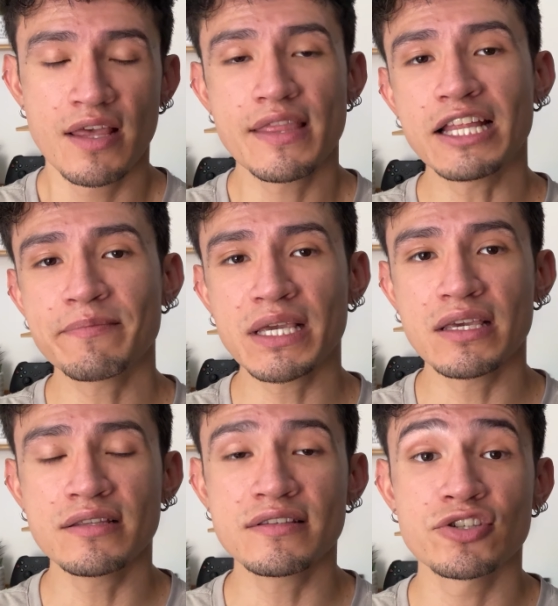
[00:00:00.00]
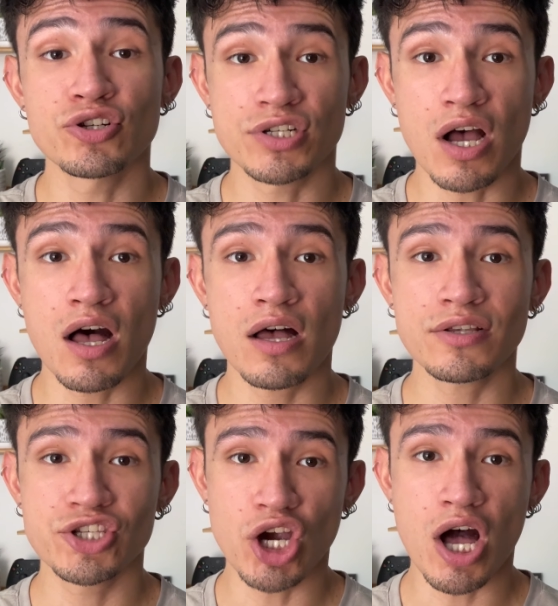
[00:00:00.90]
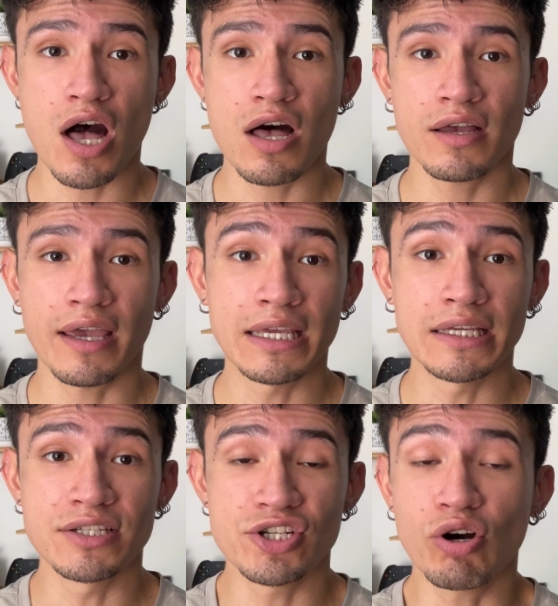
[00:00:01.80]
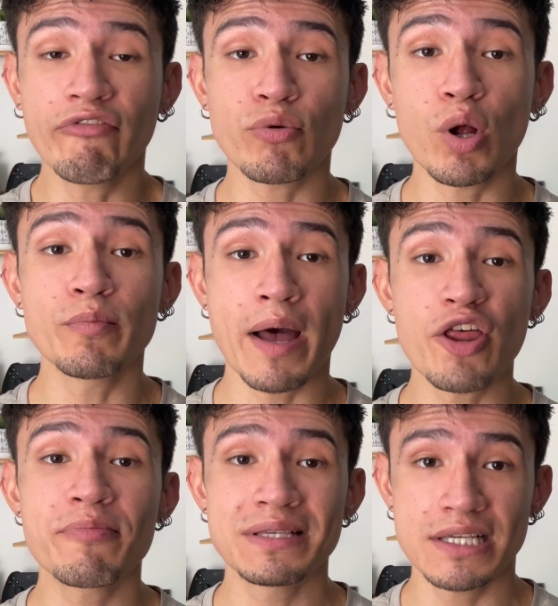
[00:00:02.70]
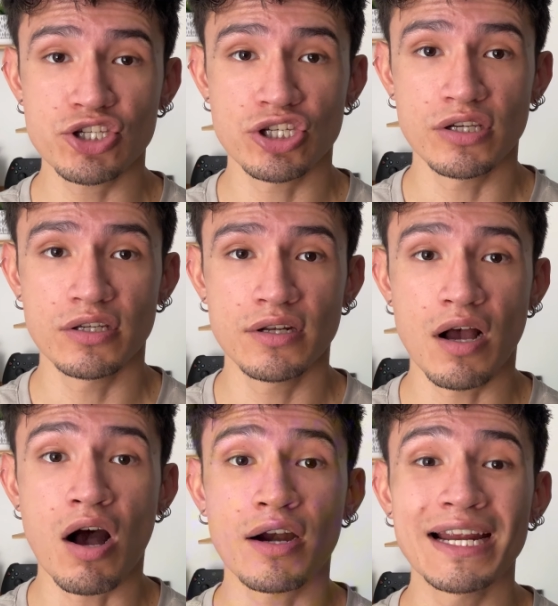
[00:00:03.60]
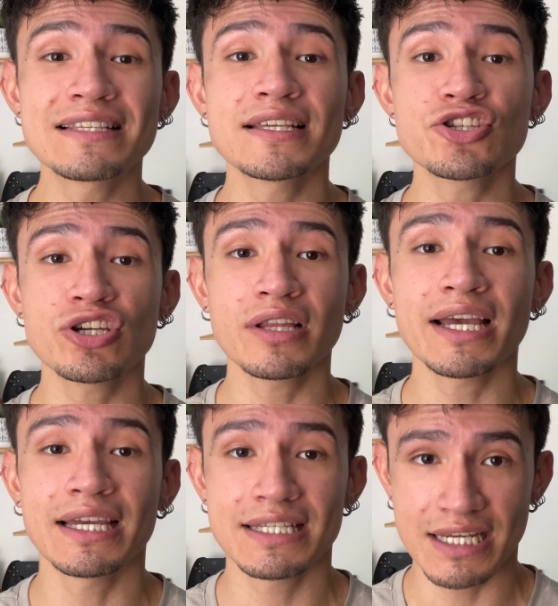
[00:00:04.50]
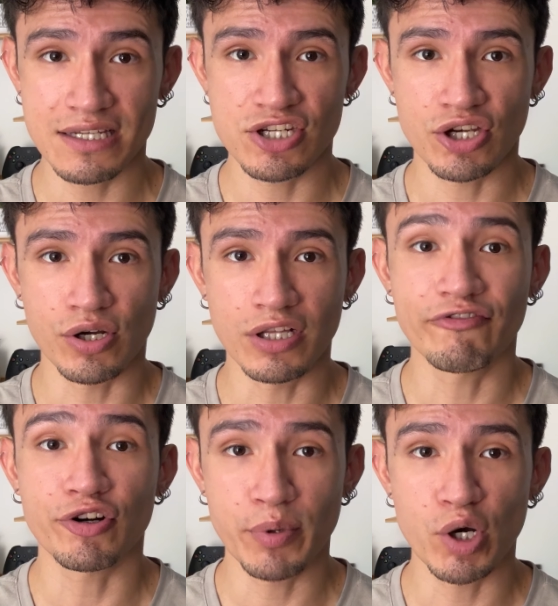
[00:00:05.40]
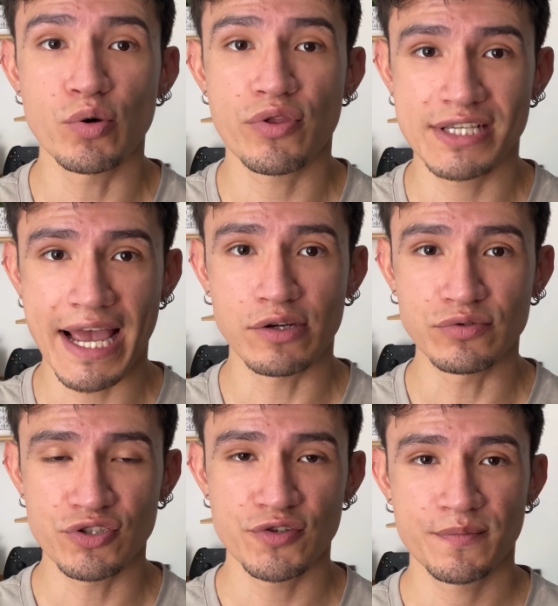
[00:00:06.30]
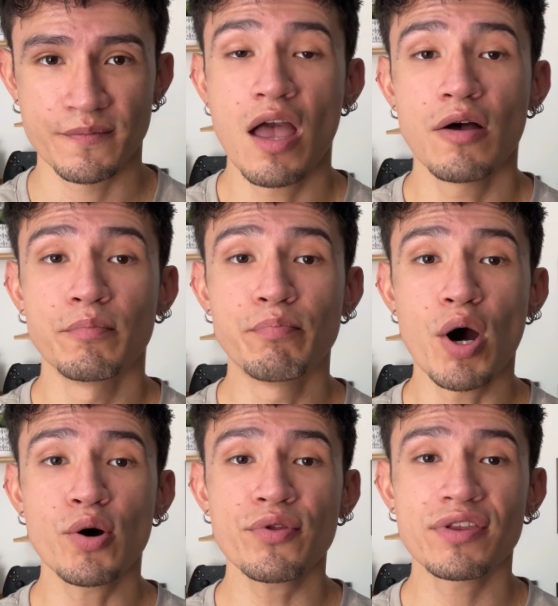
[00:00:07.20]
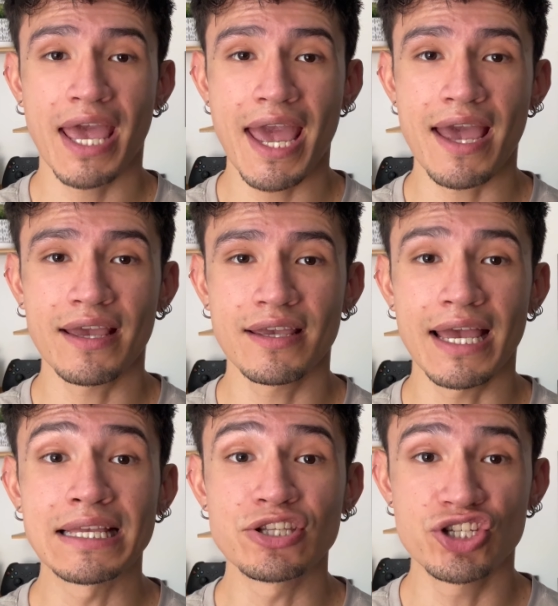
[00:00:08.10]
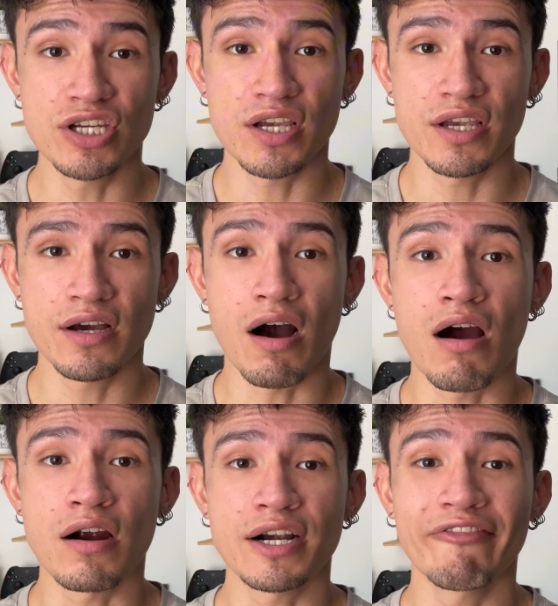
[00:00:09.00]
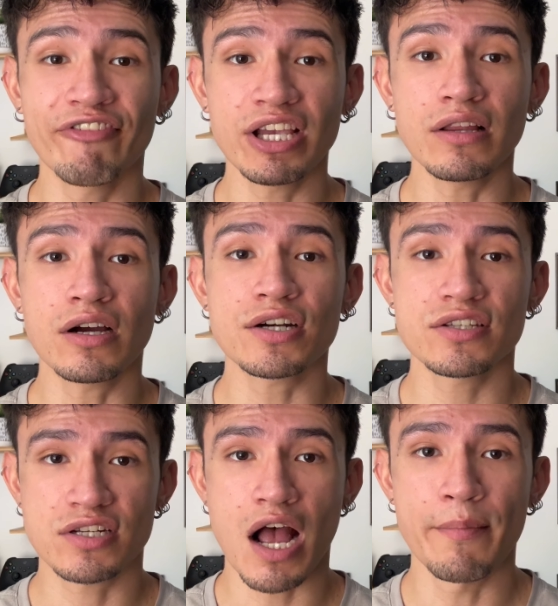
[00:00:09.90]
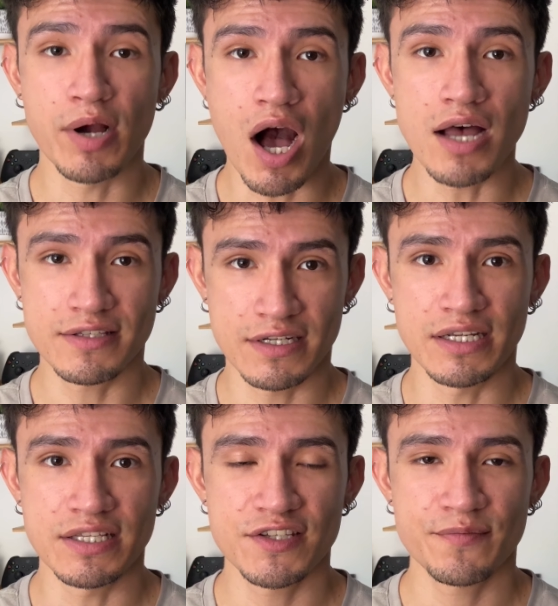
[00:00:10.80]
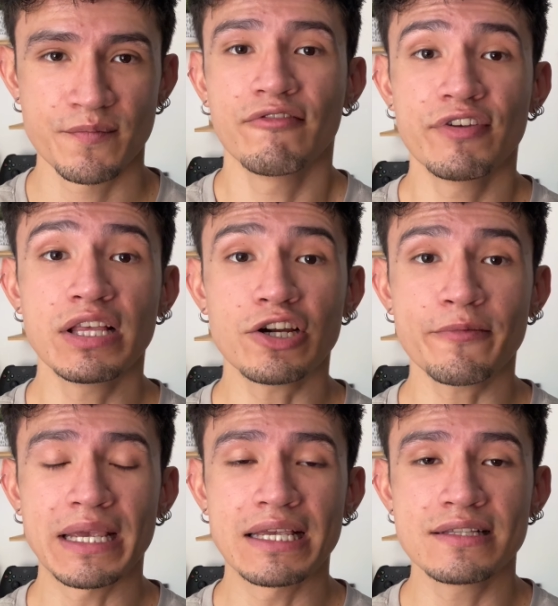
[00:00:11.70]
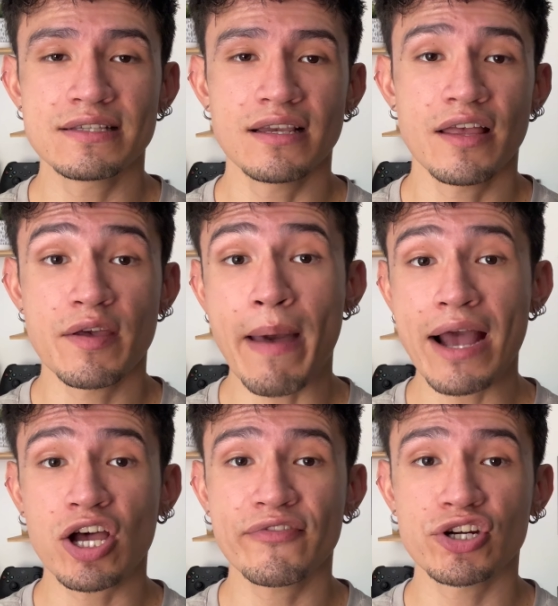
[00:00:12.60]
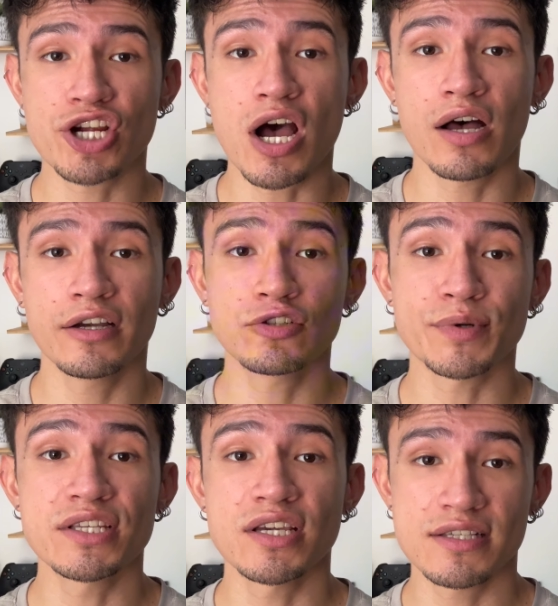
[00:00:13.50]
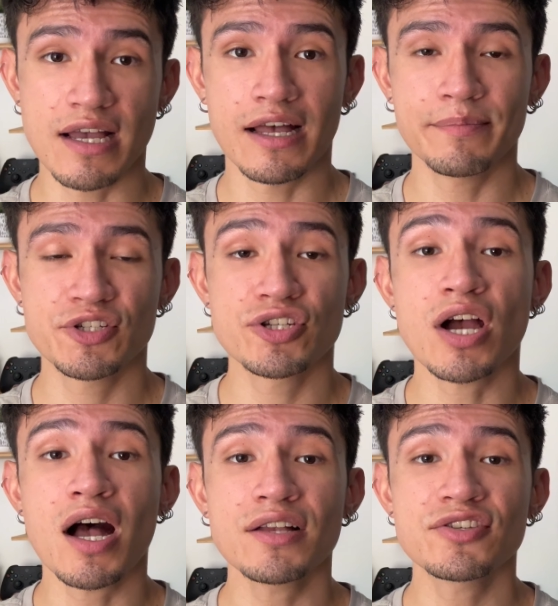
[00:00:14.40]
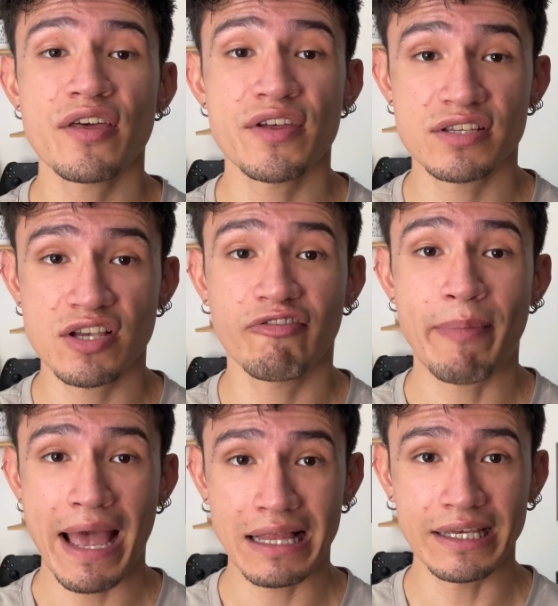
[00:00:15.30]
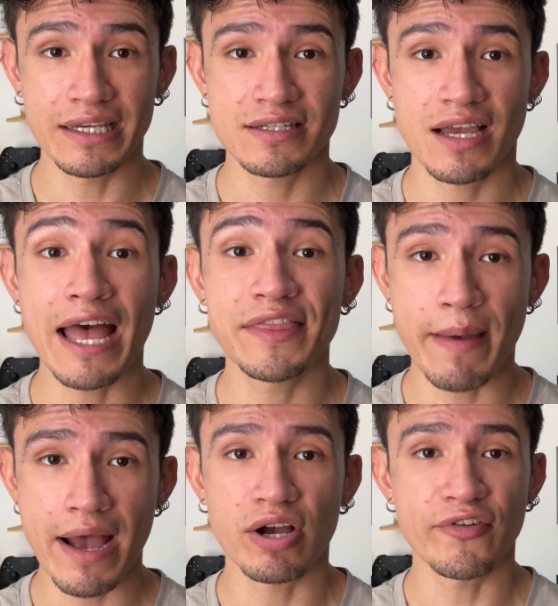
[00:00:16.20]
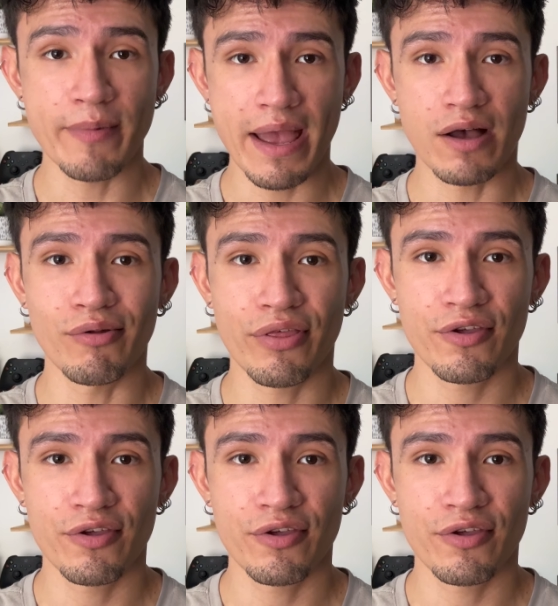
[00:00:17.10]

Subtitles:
That means your tongue, jaw, and overall mouth position are essentially identical for both sounds. Both K and G are velar stop consonants. Velar means the back of your tongue reaches up to touch the soft palate at the back of your mouth.